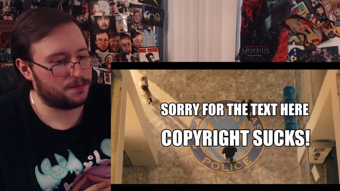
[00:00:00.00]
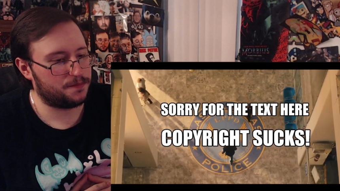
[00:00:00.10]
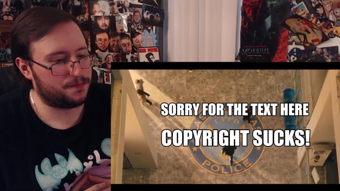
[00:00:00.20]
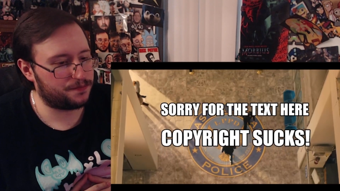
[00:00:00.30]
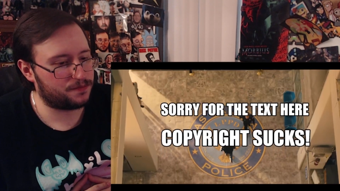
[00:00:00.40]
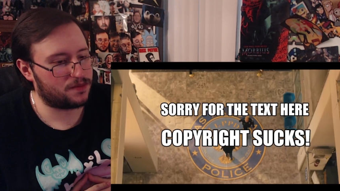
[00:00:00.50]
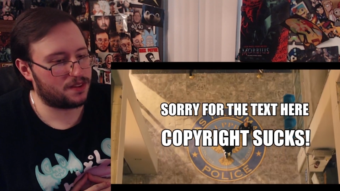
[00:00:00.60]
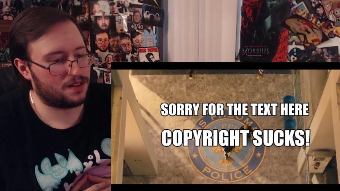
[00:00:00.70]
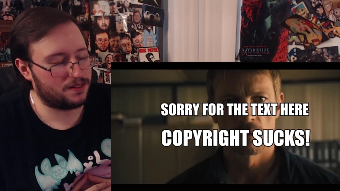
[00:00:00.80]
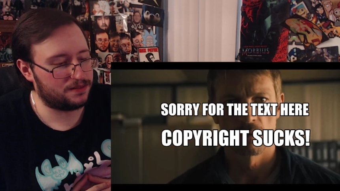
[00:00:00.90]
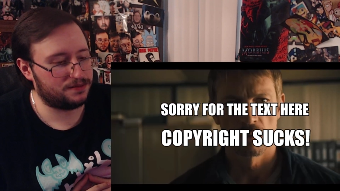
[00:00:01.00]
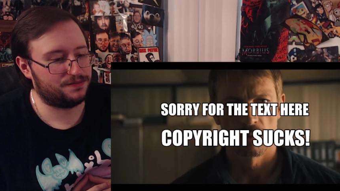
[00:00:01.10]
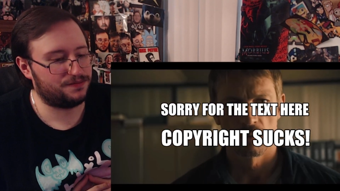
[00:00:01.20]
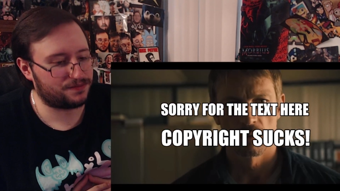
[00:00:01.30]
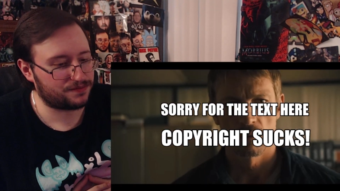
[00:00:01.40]

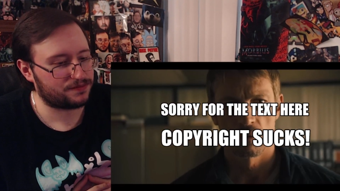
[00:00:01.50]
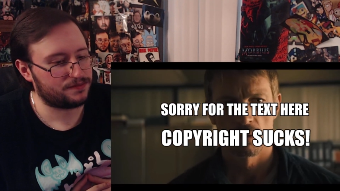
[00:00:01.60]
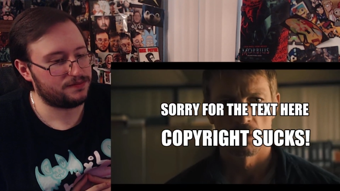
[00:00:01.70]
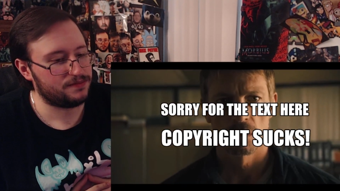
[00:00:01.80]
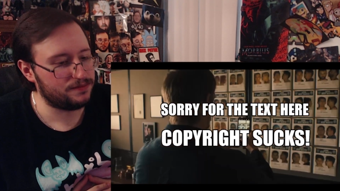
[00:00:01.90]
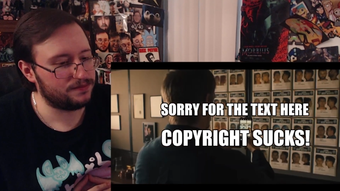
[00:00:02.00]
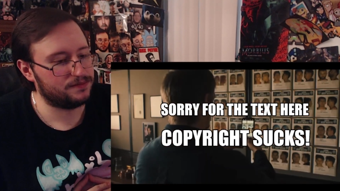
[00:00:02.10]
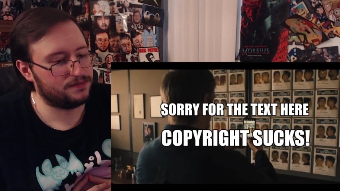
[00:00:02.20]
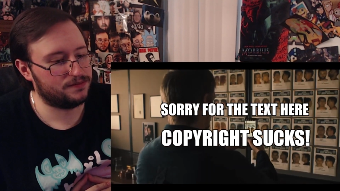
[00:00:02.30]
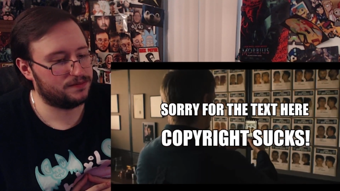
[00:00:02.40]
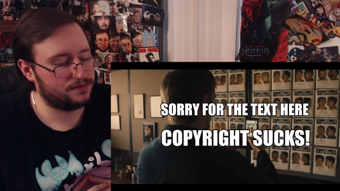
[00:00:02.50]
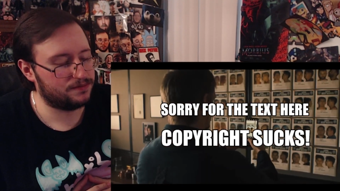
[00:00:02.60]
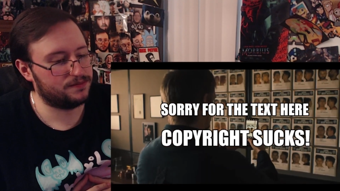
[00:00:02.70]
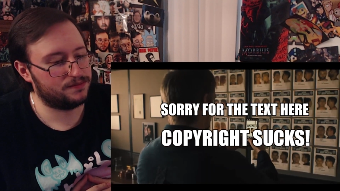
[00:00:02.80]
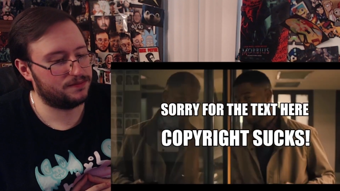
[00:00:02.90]

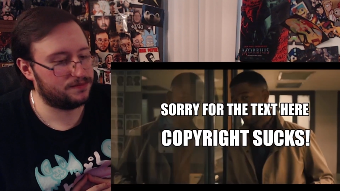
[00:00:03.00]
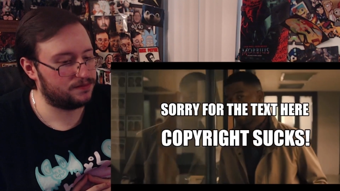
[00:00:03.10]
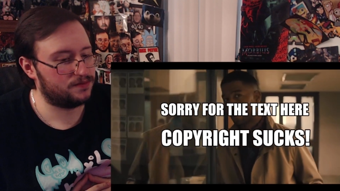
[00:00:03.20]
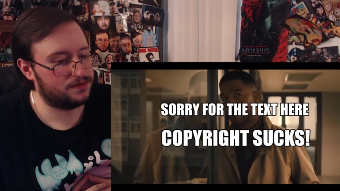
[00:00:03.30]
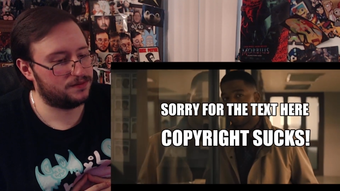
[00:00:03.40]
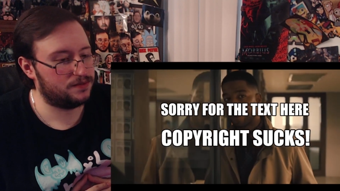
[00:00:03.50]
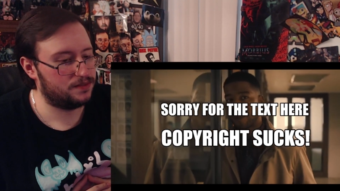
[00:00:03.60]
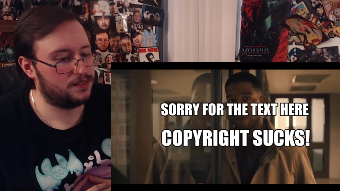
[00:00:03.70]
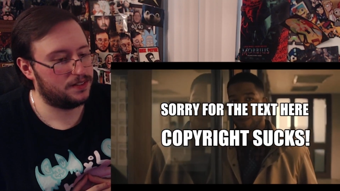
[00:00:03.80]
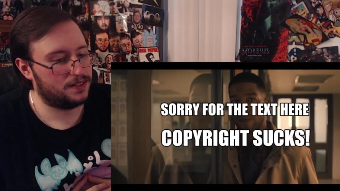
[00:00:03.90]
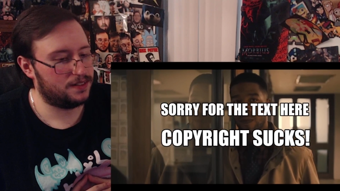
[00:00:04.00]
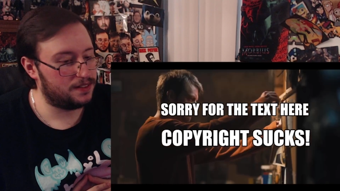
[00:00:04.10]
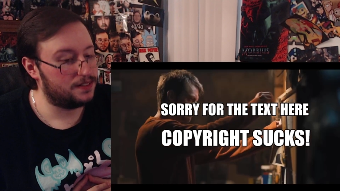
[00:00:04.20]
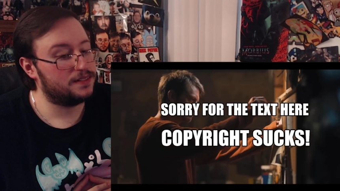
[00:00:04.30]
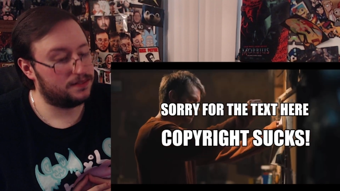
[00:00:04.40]

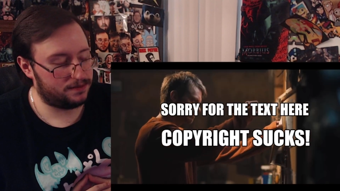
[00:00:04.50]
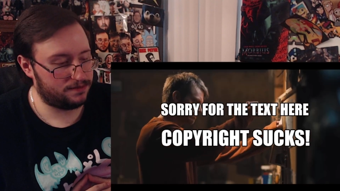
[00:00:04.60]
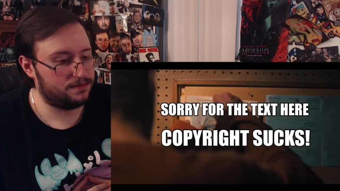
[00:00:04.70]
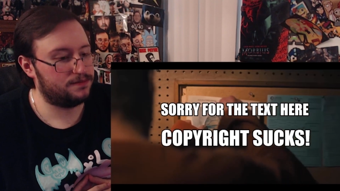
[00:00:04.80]
(silence)